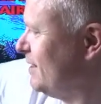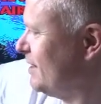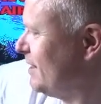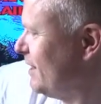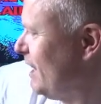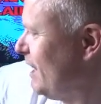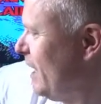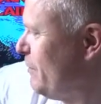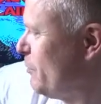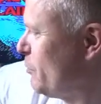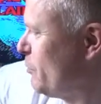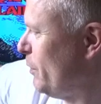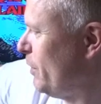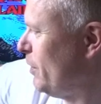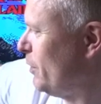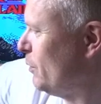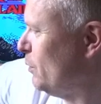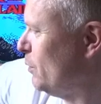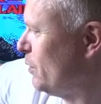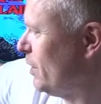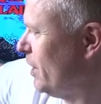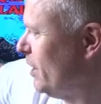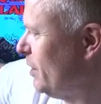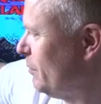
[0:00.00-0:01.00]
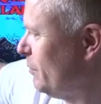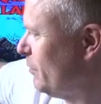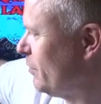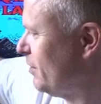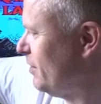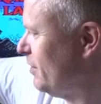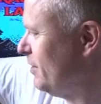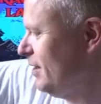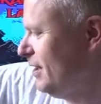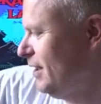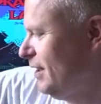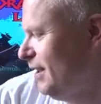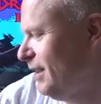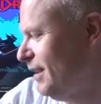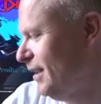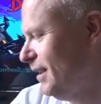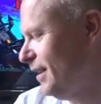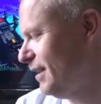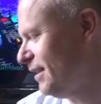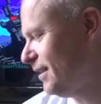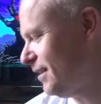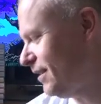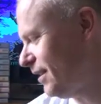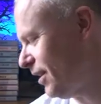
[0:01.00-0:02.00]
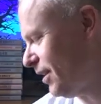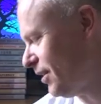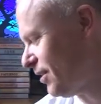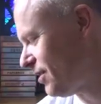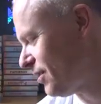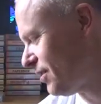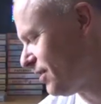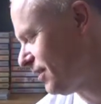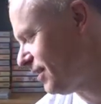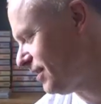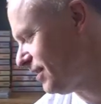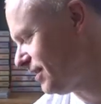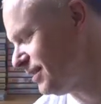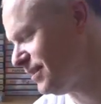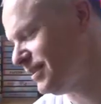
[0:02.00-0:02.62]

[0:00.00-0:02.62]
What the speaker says: Game to end all games. Yes.